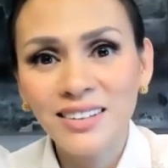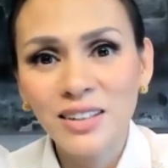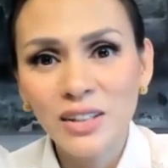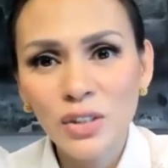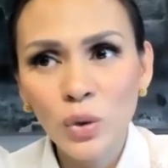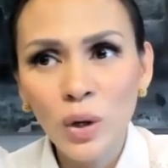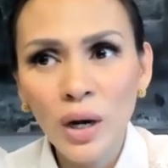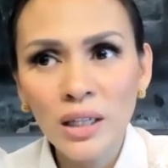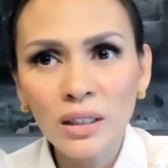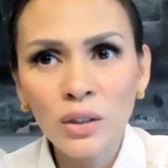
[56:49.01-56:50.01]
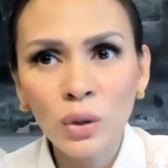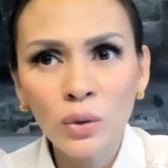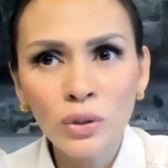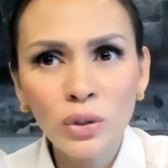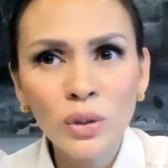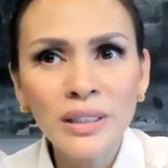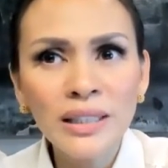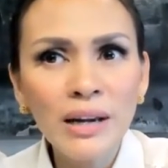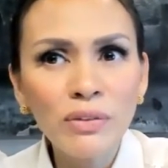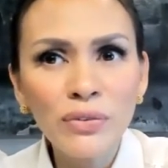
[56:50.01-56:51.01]
So you know, you'll
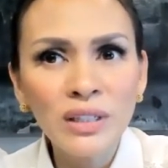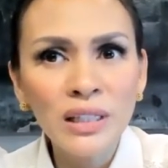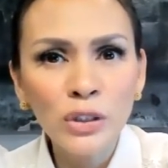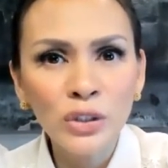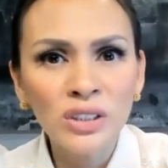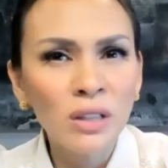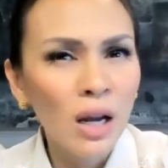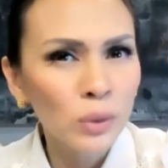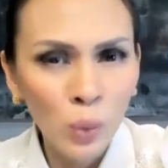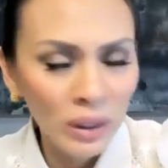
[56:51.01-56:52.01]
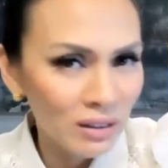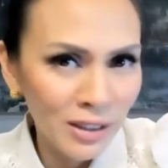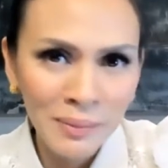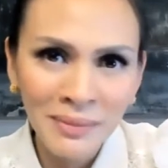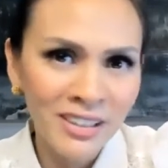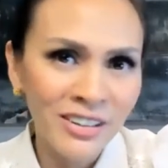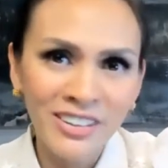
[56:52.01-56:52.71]
never feel like you're not welcome here.